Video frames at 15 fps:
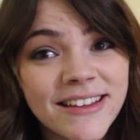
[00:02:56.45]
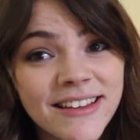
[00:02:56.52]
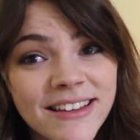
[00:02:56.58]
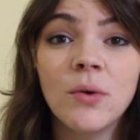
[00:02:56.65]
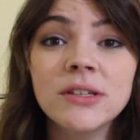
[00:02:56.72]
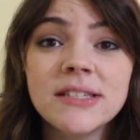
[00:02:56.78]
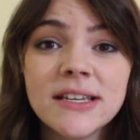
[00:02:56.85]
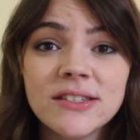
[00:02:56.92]

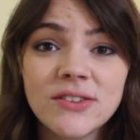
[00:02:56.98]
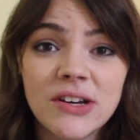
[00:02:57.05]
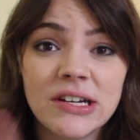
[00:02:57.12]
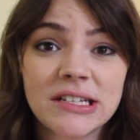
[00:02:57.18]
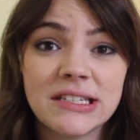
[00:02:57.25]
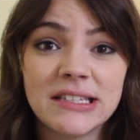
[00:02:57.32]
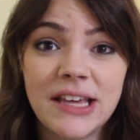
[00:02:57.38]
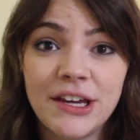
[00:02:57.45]
Once I saw
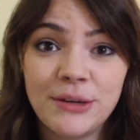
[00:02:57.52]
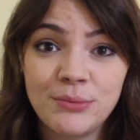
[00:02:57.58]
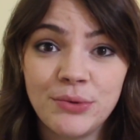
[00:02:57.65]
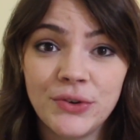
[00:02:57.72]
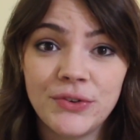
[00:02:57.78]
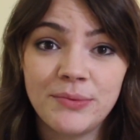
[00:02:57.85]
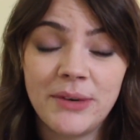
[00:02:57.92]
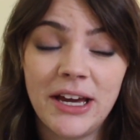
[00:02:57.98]
a slight
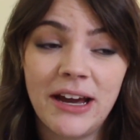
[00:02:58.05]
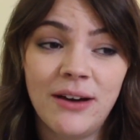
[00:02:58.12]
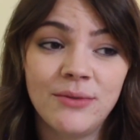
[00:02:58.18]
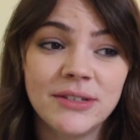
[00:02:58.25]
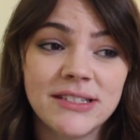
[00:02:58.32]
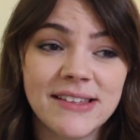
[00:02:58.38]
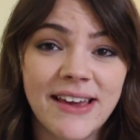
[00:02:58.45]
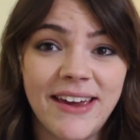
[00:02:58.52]
improvement, I
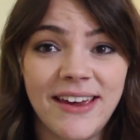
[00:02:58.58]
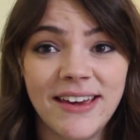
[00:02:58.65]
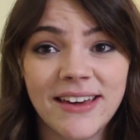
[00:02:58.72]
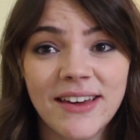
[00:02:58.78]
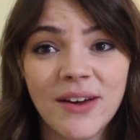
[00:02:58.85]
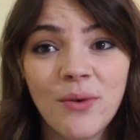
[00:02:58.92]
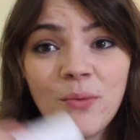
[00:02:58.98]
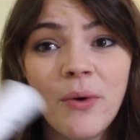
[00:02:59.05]
was
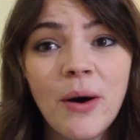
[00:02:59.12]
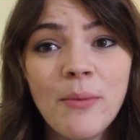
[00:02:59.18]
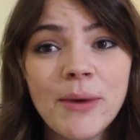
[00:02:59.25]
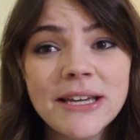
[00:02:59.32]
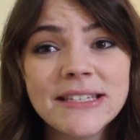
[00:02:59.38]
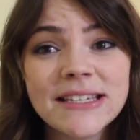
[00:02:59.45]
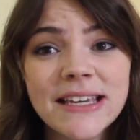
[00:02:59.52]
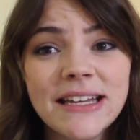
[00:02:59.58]
like, well,
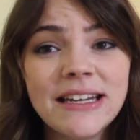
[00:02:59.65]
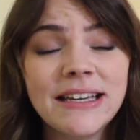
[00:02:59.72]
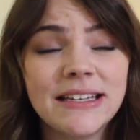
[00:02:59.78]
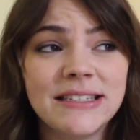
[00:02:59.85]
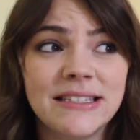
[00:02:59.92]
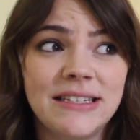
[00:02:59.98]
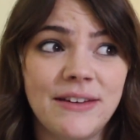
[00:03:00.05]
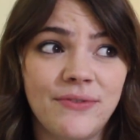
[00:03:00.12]
my skin
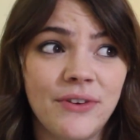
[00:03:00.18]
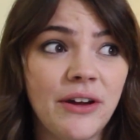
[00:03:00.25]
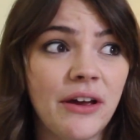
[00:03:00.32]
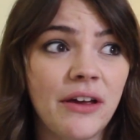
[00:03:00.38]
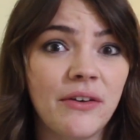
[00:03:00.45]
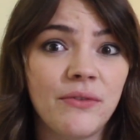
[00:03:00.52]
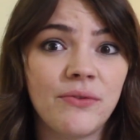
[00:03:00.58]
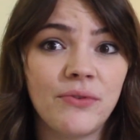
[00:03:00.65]
is
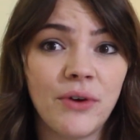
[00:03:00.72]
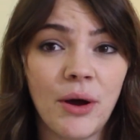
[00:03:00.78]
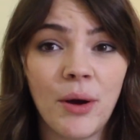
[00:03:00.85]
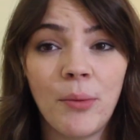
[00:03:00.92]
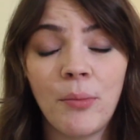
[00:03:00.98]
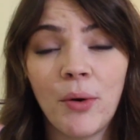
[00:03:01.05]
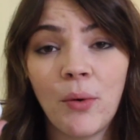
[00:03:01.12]
different from